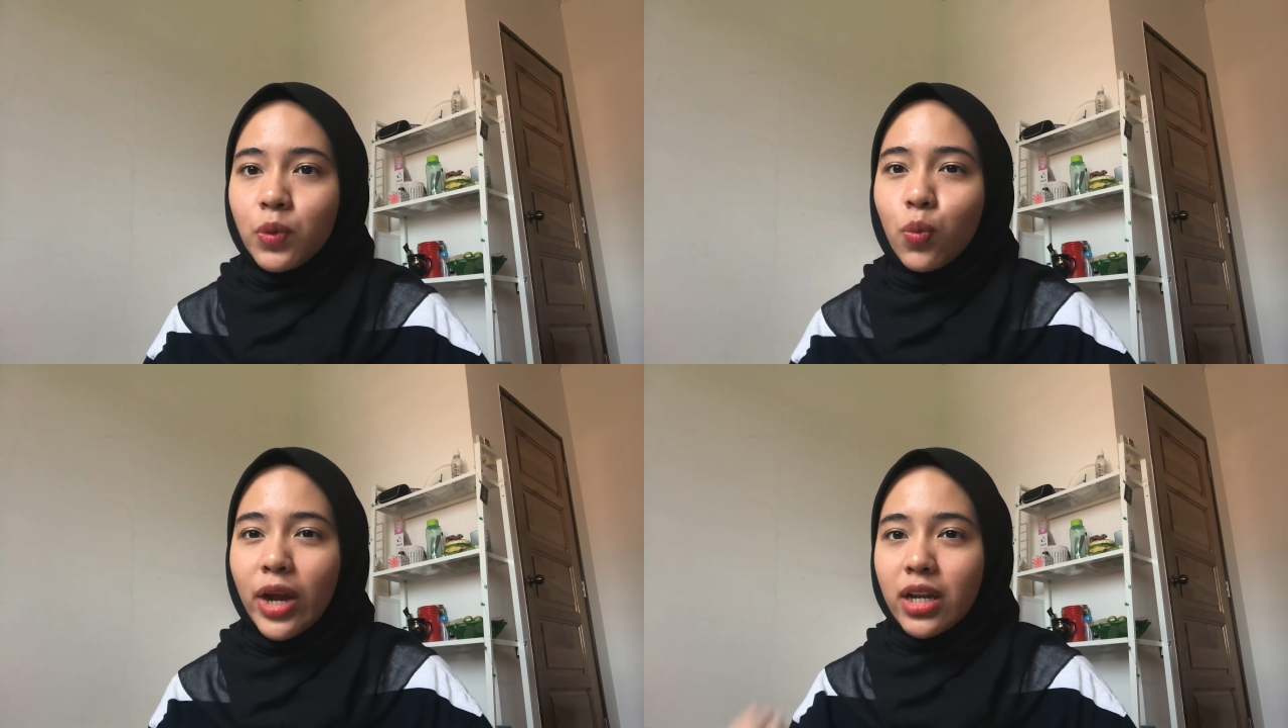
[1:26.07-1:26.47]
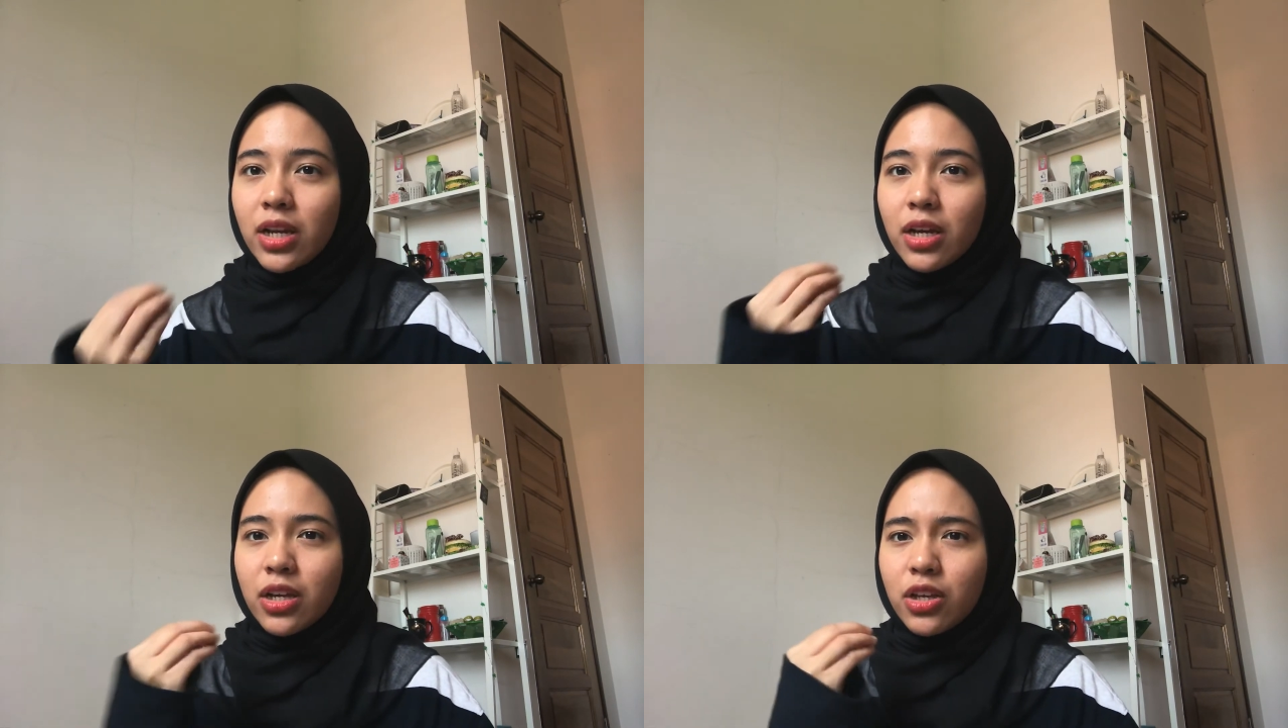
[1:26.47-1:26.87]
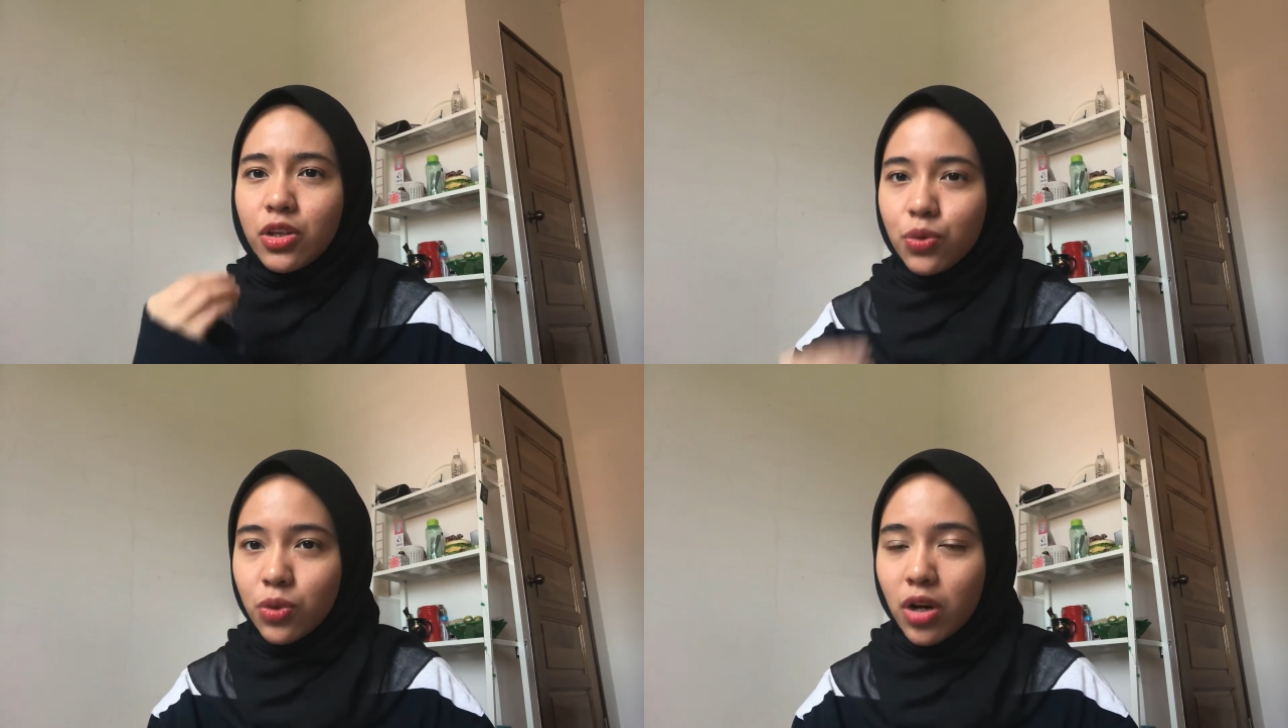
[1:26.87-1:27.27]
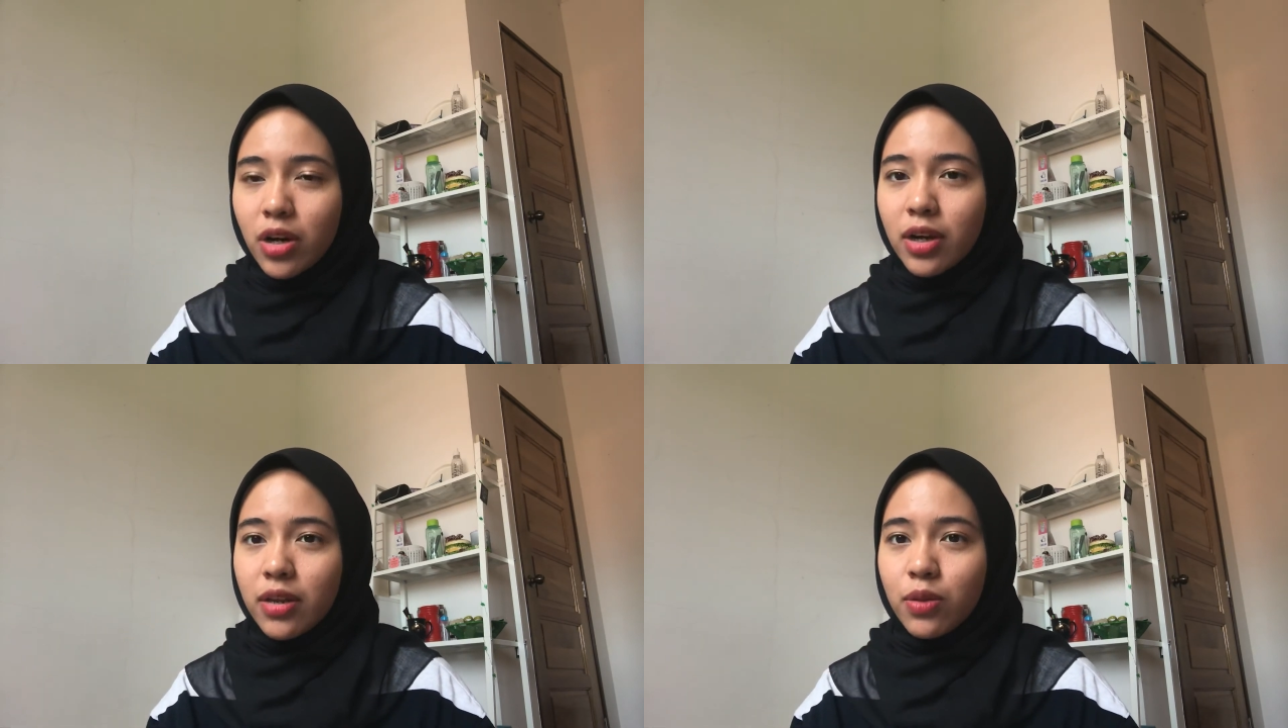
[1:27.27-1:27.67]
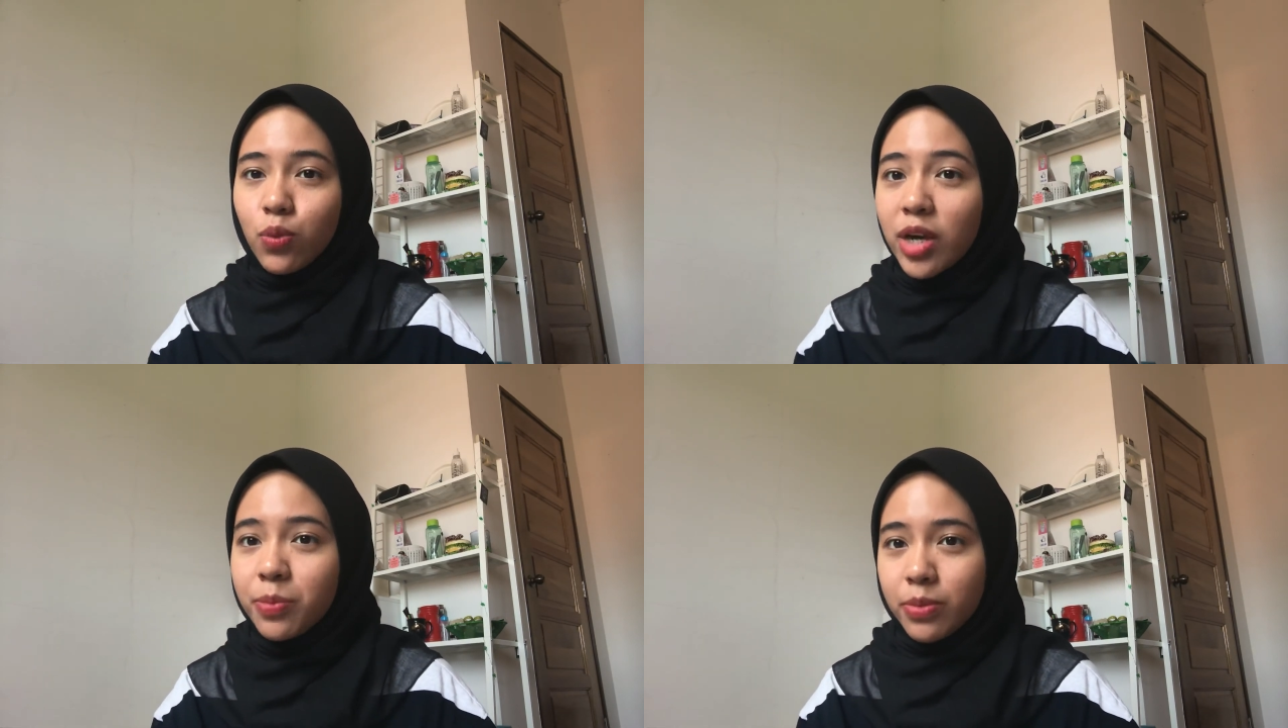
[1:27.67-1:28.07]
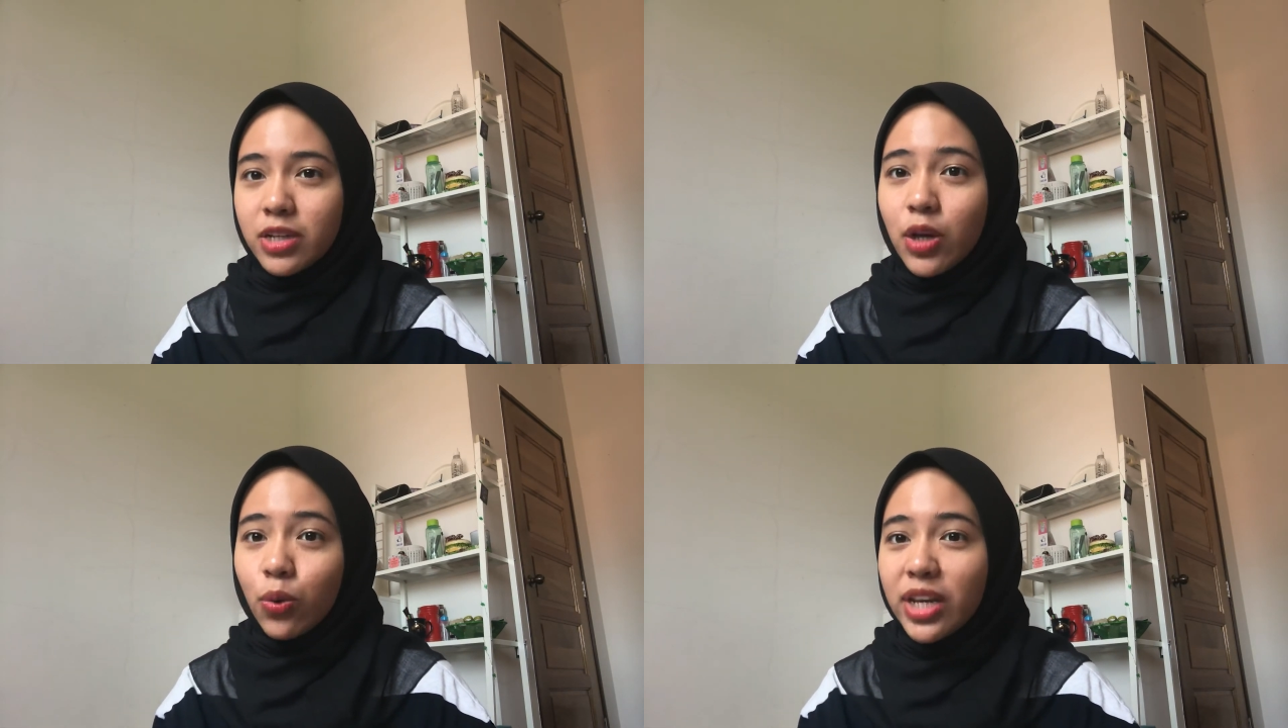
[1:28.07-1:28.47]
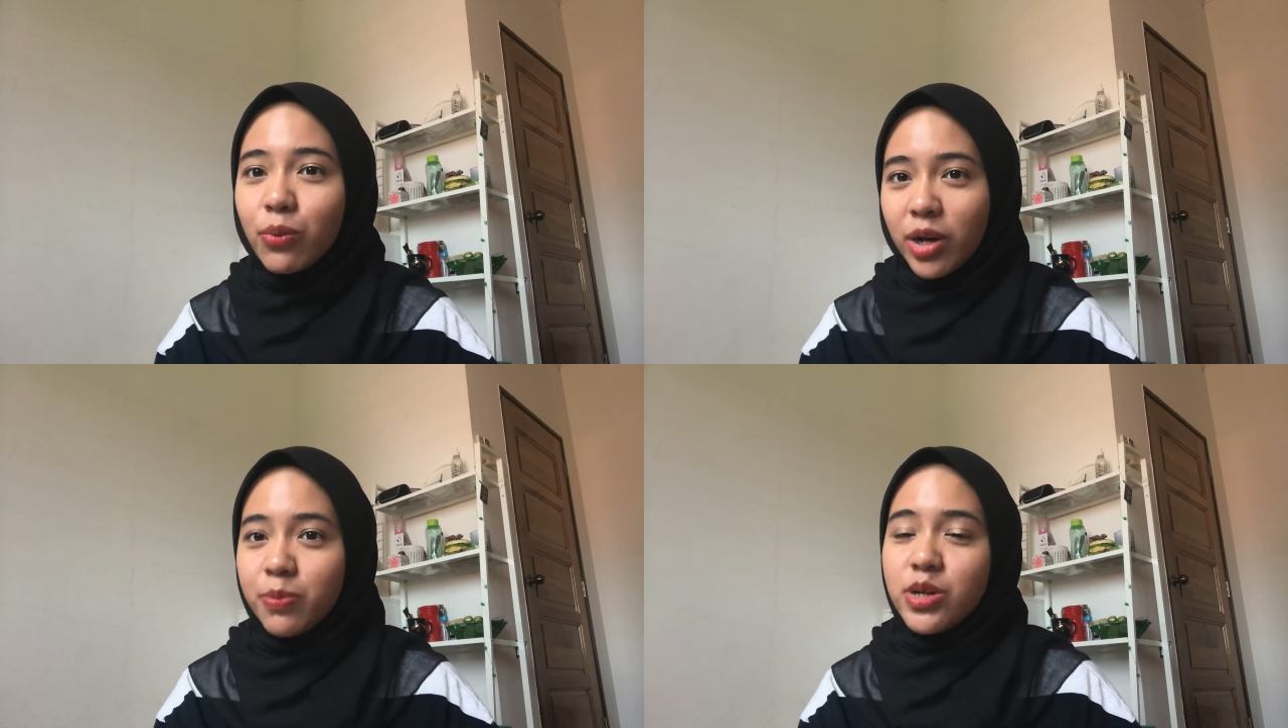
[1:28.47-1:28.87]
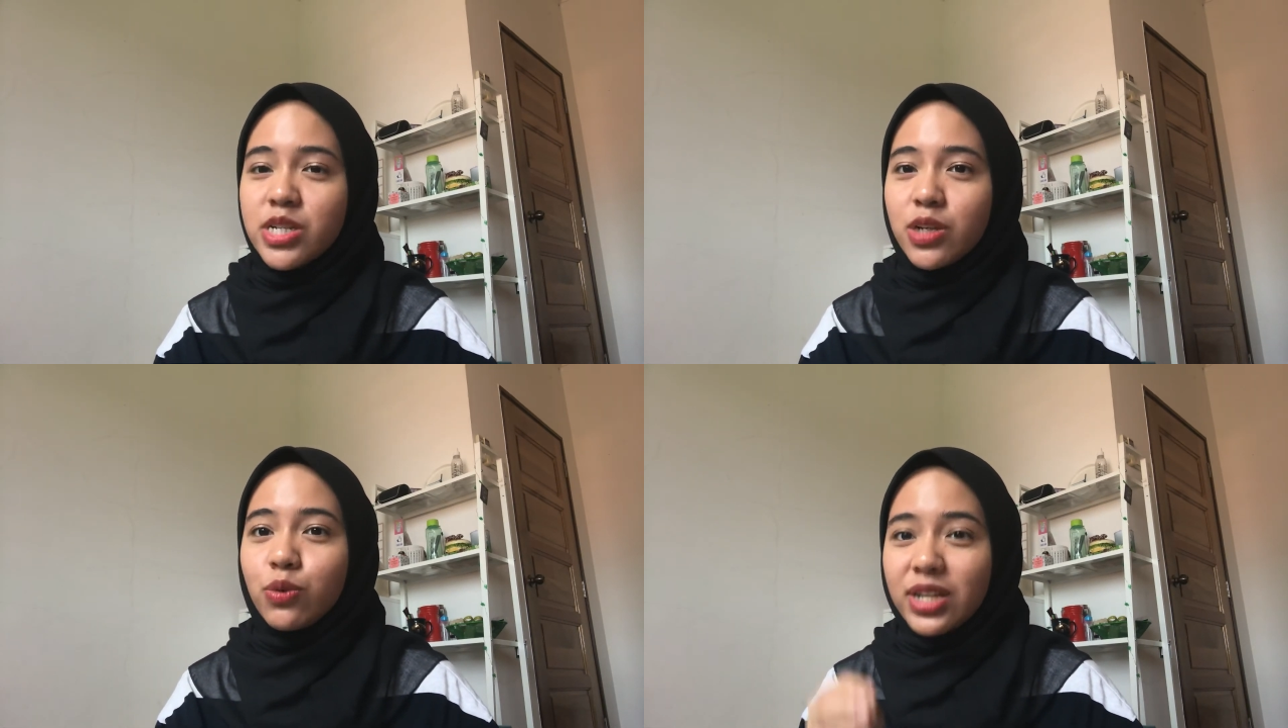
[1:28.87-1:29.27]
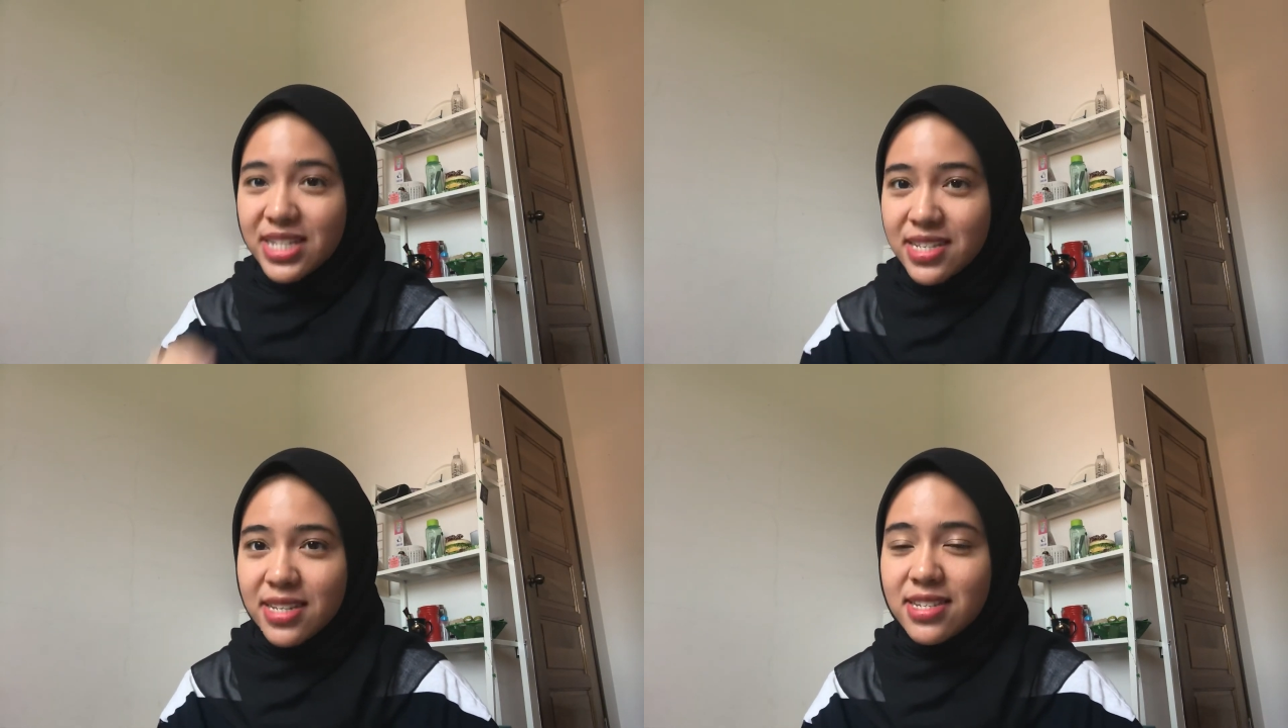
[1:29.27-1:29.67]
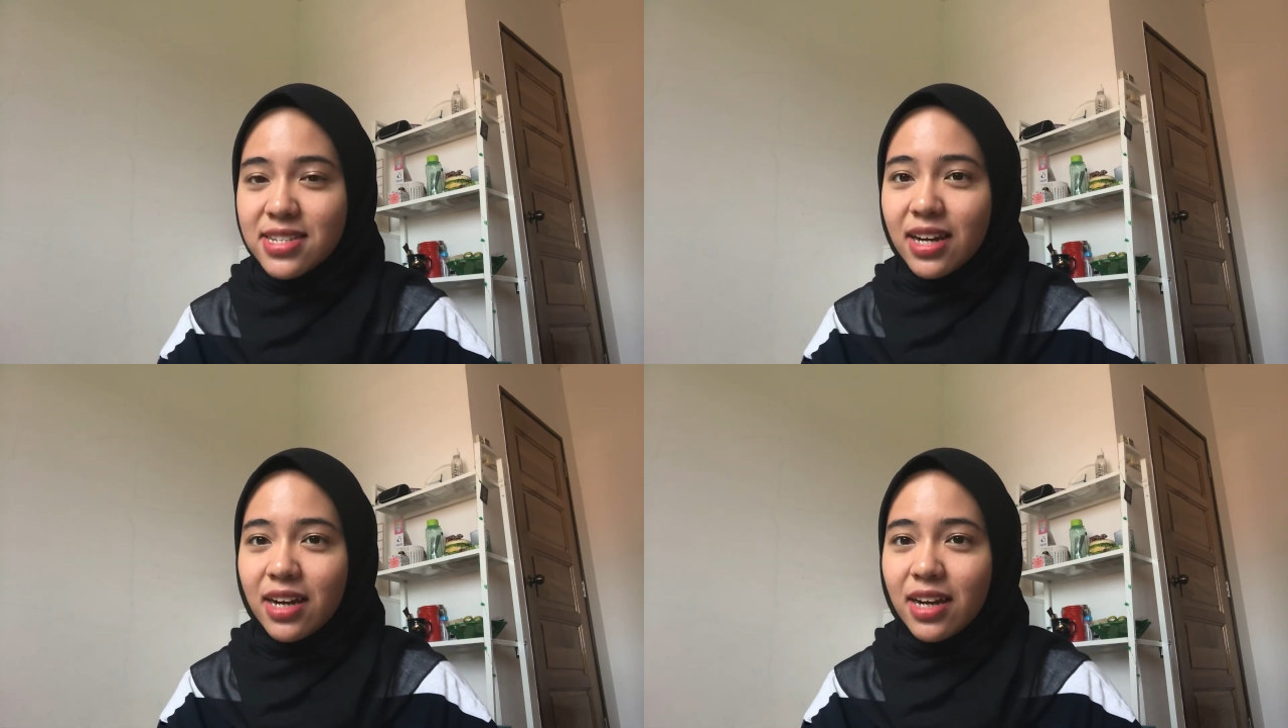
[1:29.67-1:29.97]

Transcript: when you are the only one person who listens,